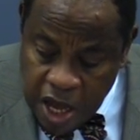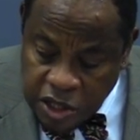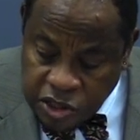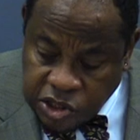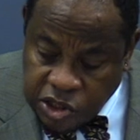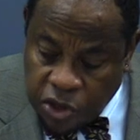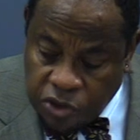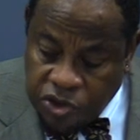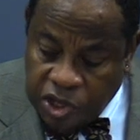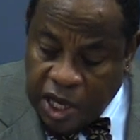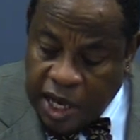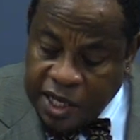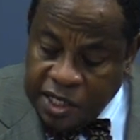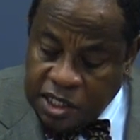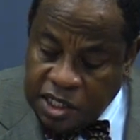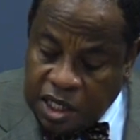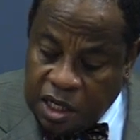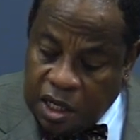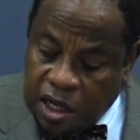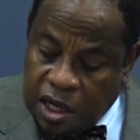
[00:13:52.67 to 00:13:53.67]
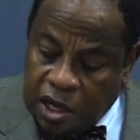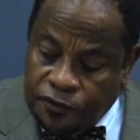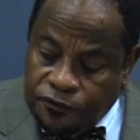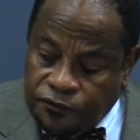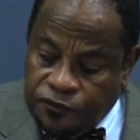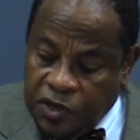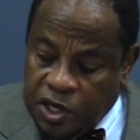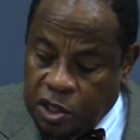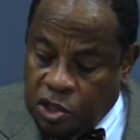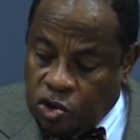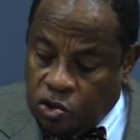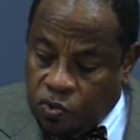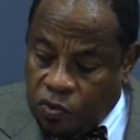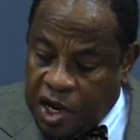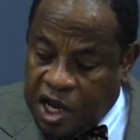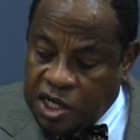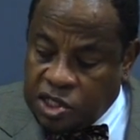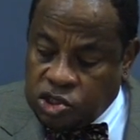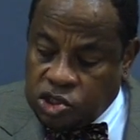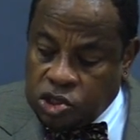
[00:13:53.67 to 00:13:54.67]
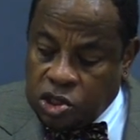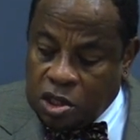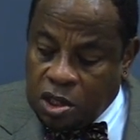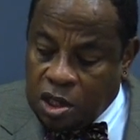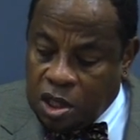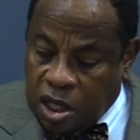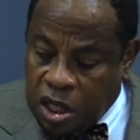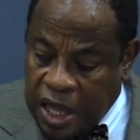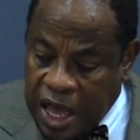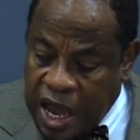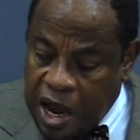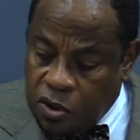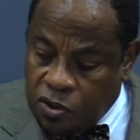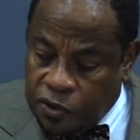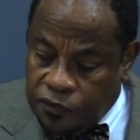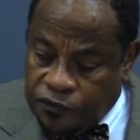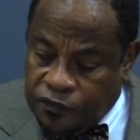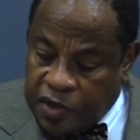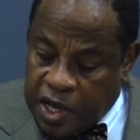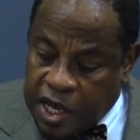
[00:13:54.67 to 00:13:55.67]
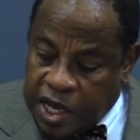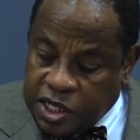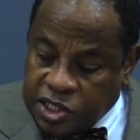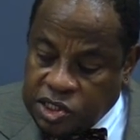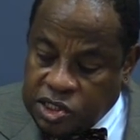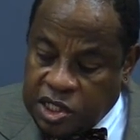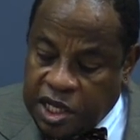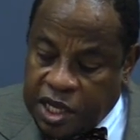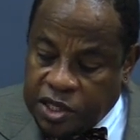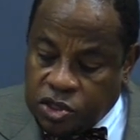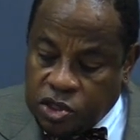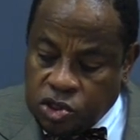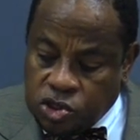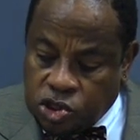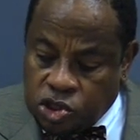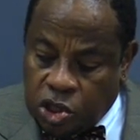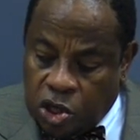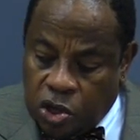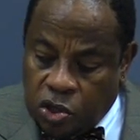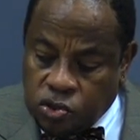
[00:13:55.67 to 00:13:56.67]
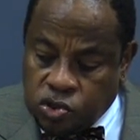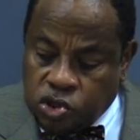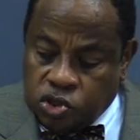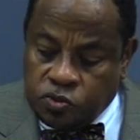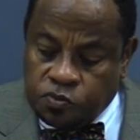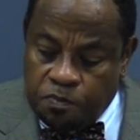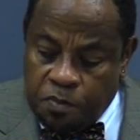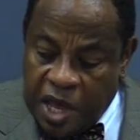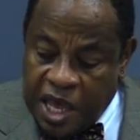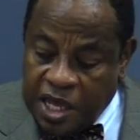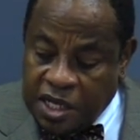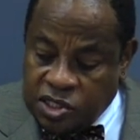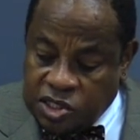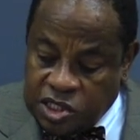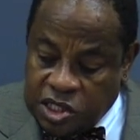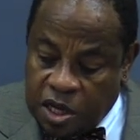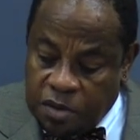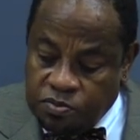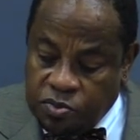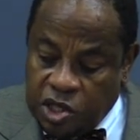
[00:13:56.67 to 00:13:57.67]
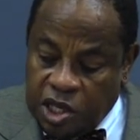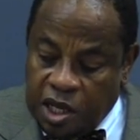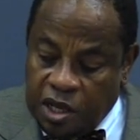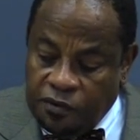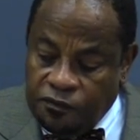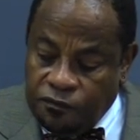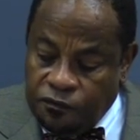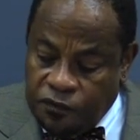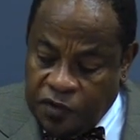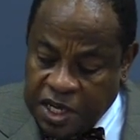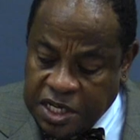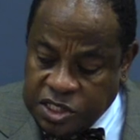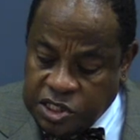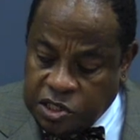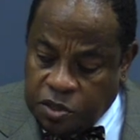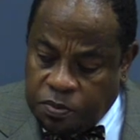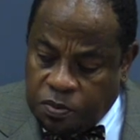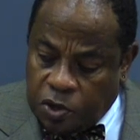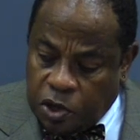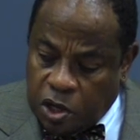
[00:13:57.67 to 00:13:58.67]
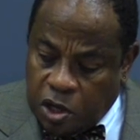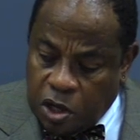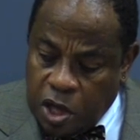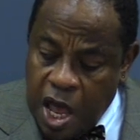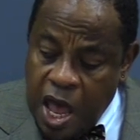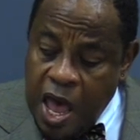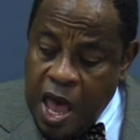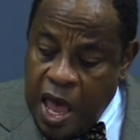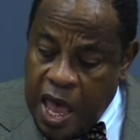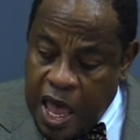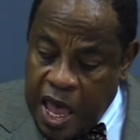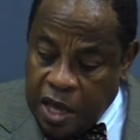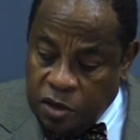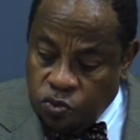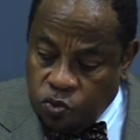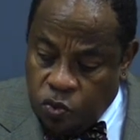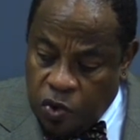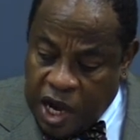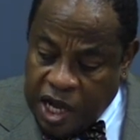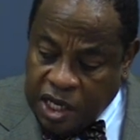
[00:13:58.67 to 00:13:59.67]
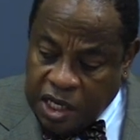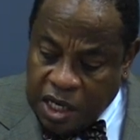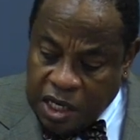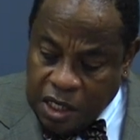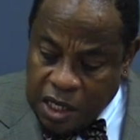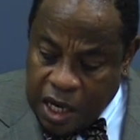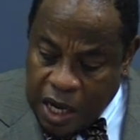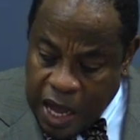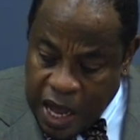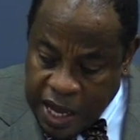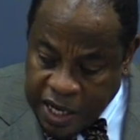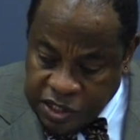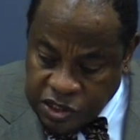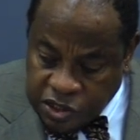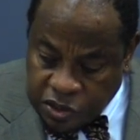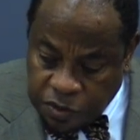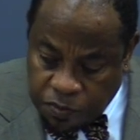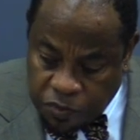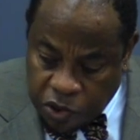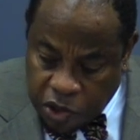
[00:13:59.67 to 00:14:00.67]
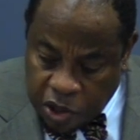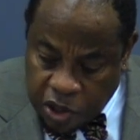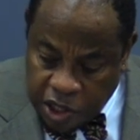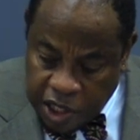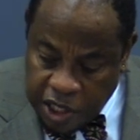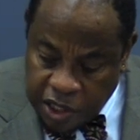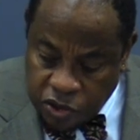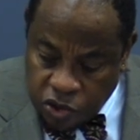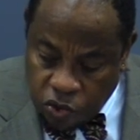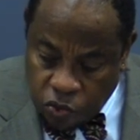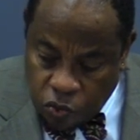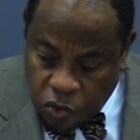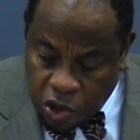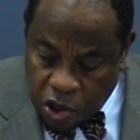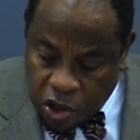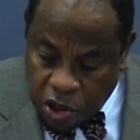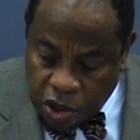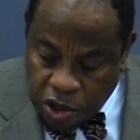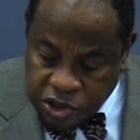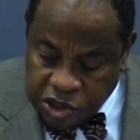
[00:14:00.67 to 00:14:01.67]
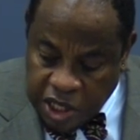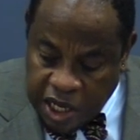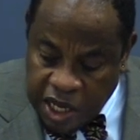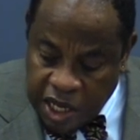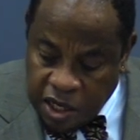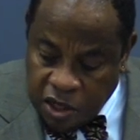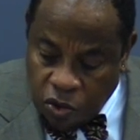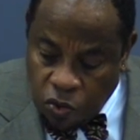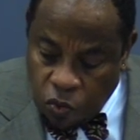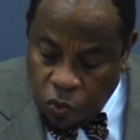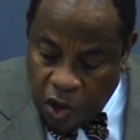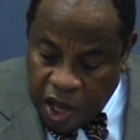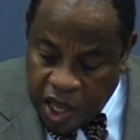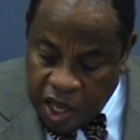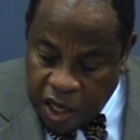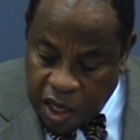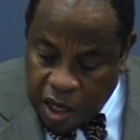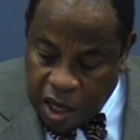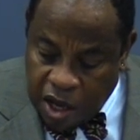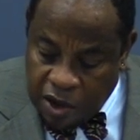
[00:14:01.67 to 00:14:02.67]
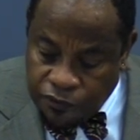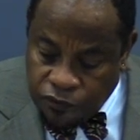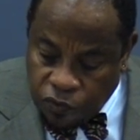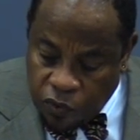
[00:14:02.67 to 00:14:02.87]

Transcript: So the idea of figuration clarifies that the church makes something visible and recognizable in the world in a way of